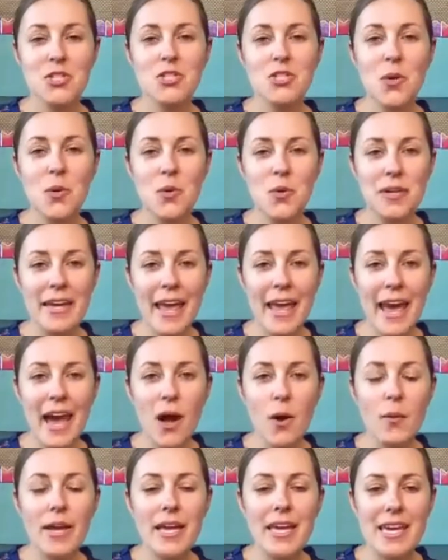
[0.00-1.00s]
So
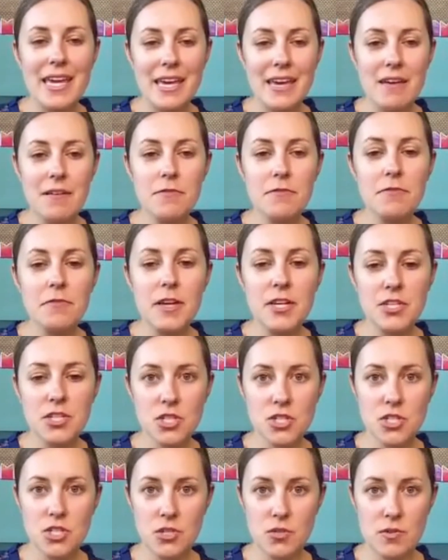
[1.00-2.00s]
now if a
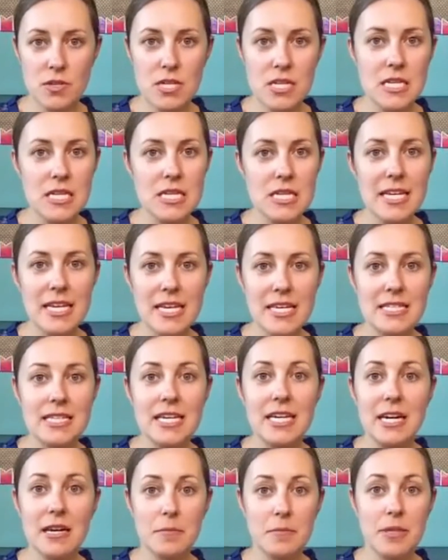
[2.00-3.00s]
student
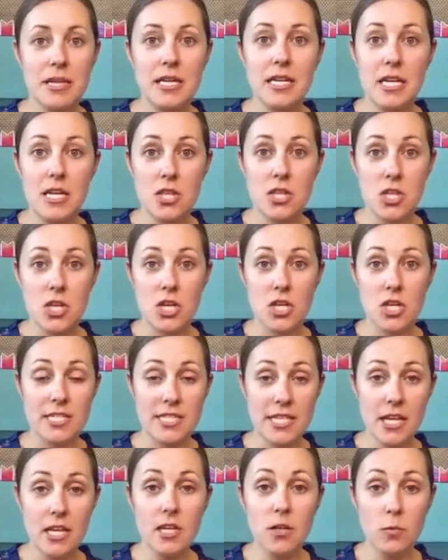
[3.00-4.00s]
isn't completing their
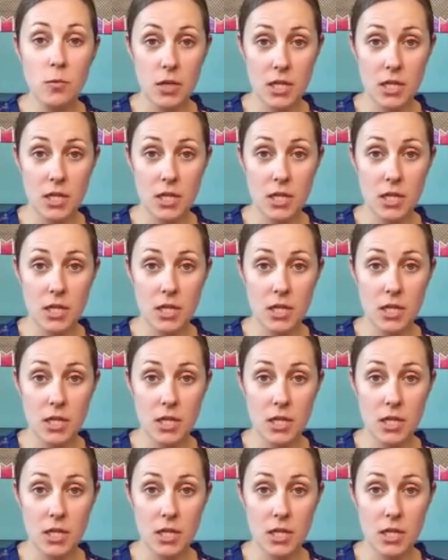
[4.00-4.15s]
center